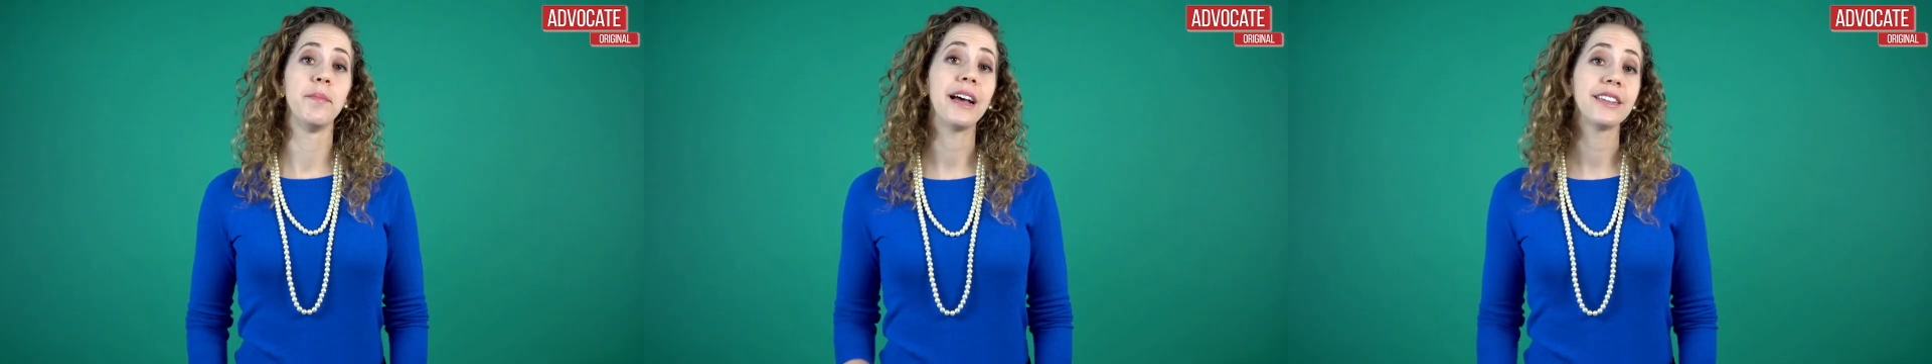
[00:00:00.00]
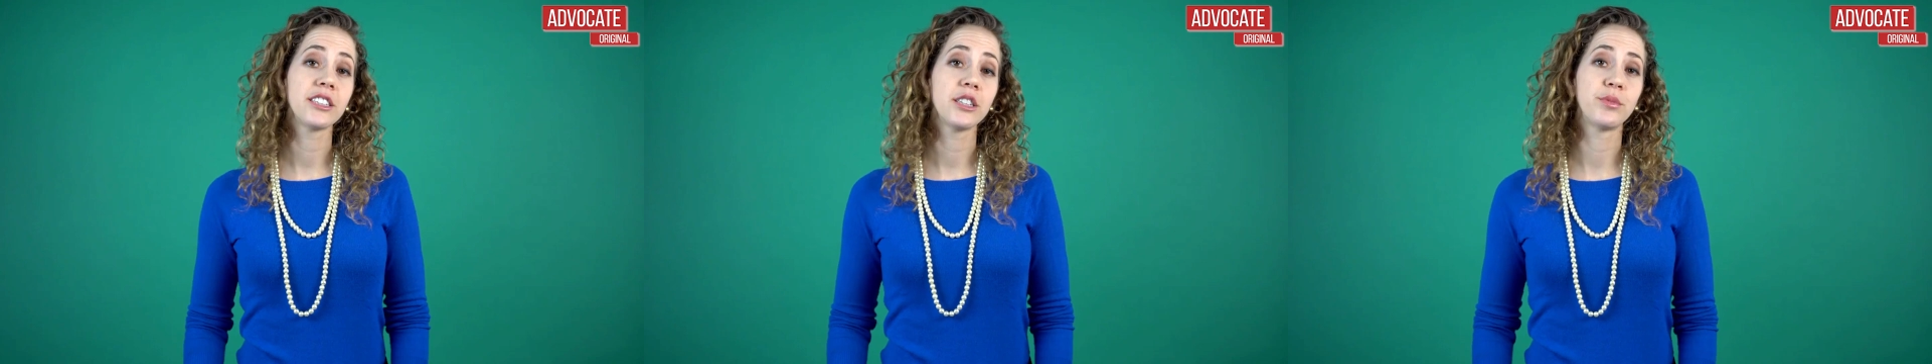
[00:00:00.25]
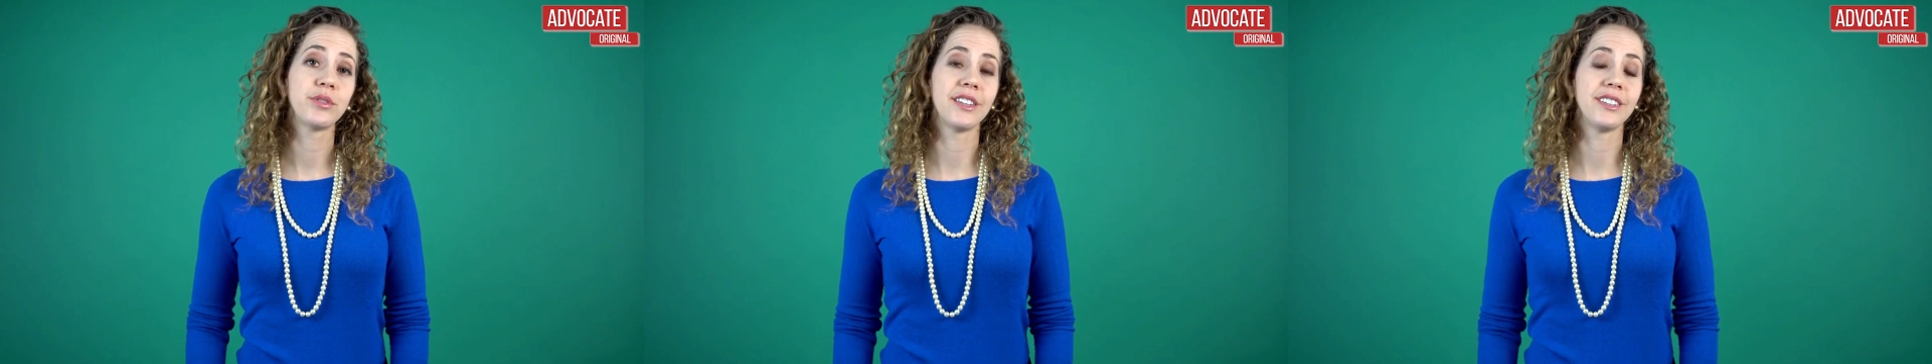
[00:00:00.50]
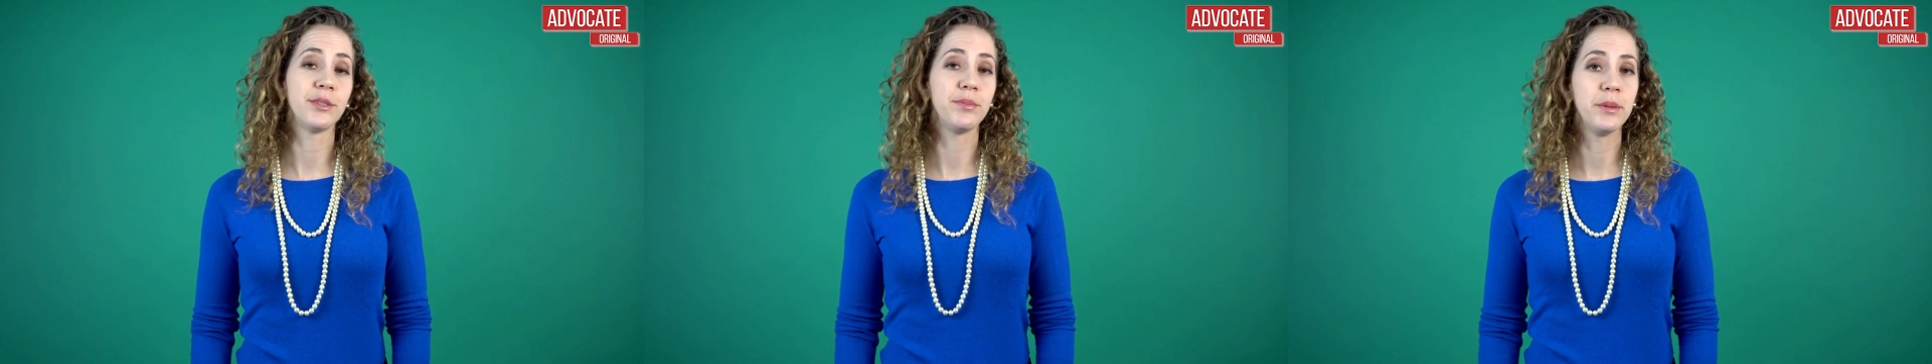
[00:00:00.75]
Masculine
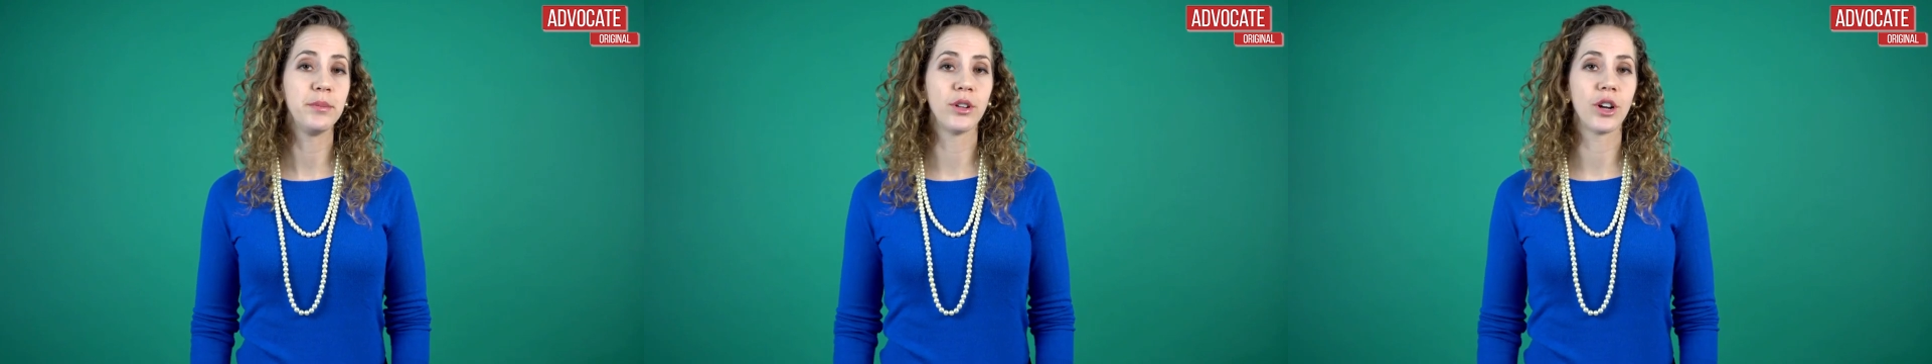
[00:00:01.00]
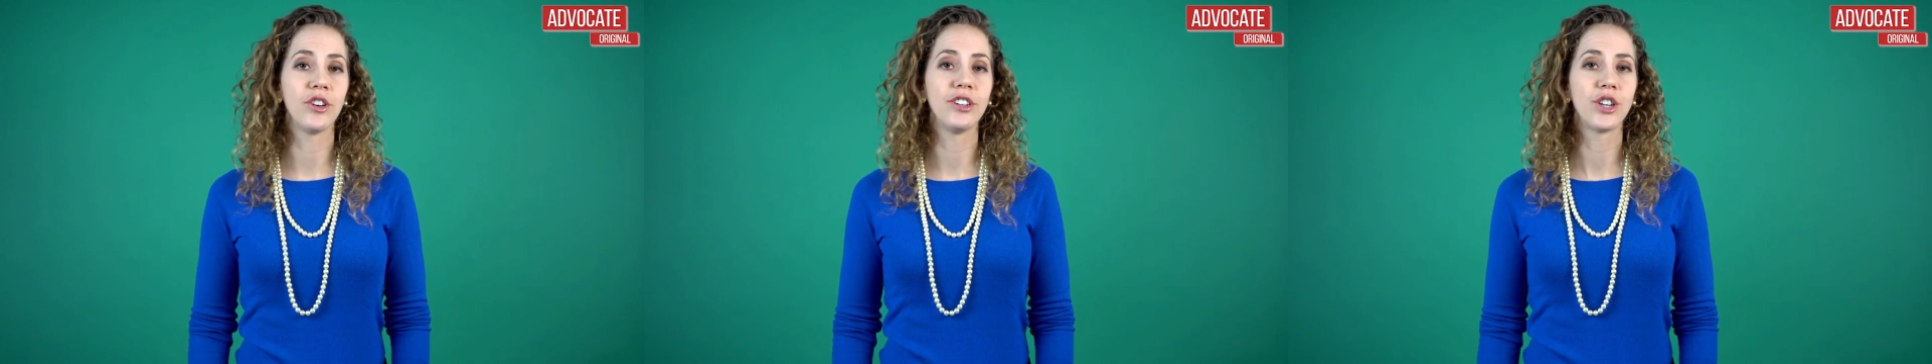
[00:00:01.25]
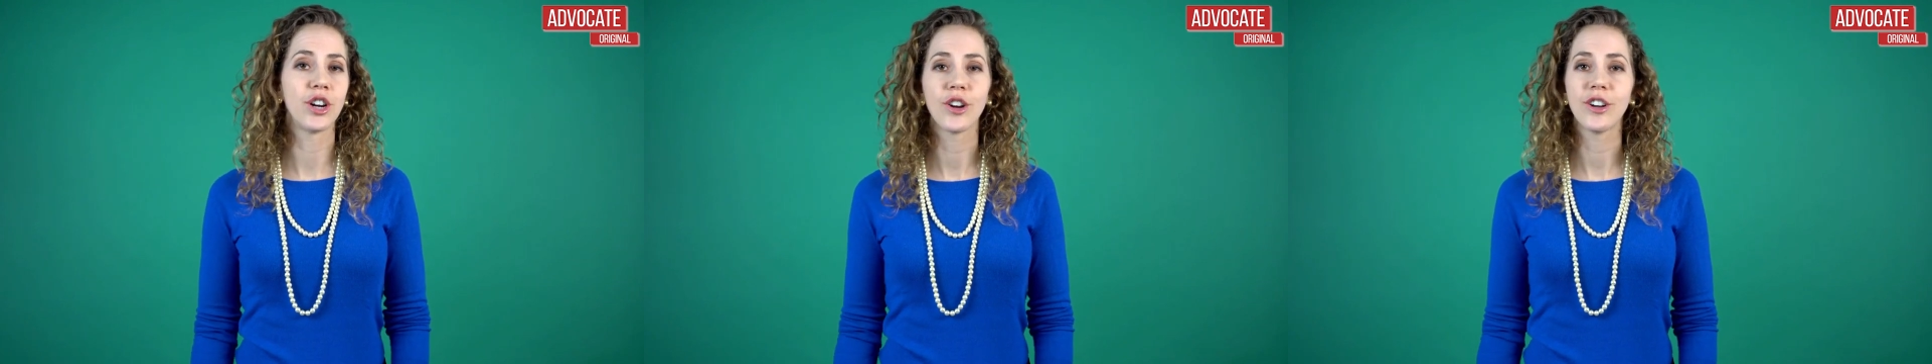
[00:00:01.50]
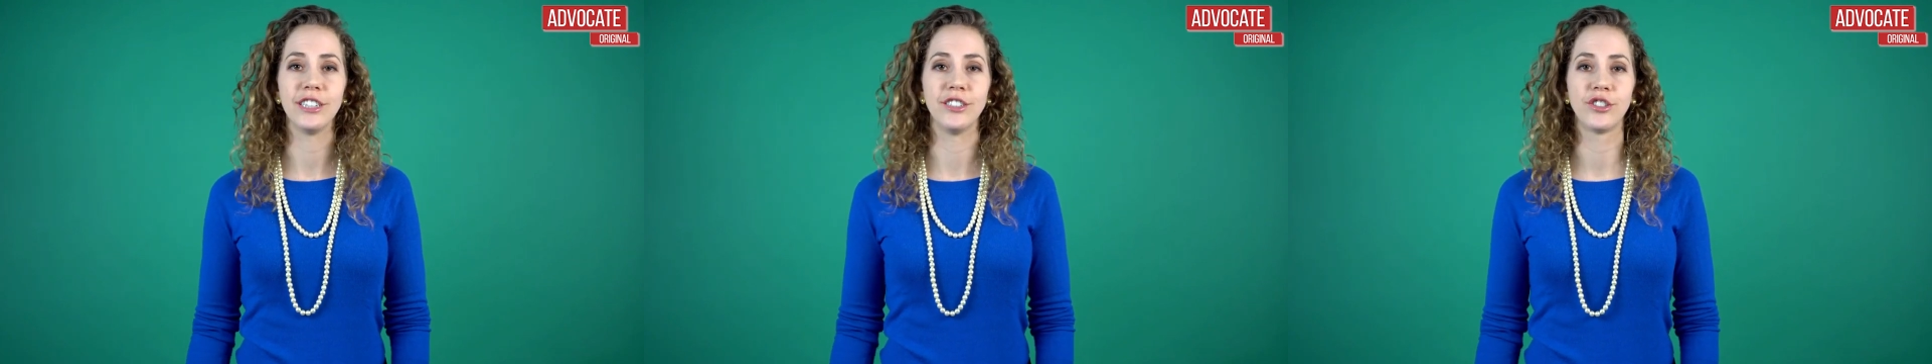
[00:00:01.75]
presenting people are
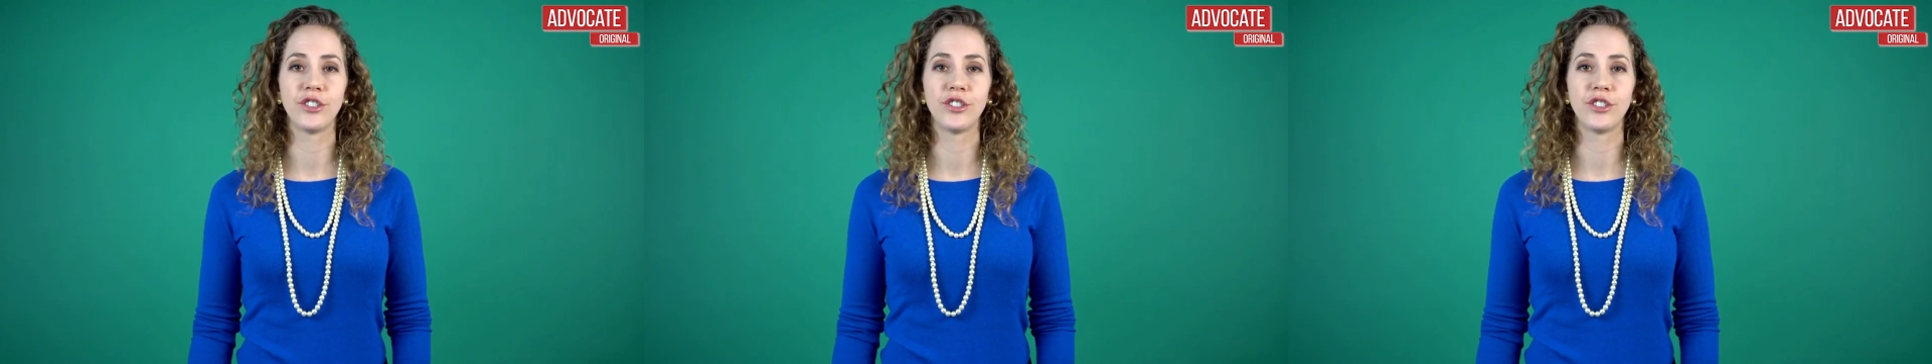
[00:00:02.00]
encouraged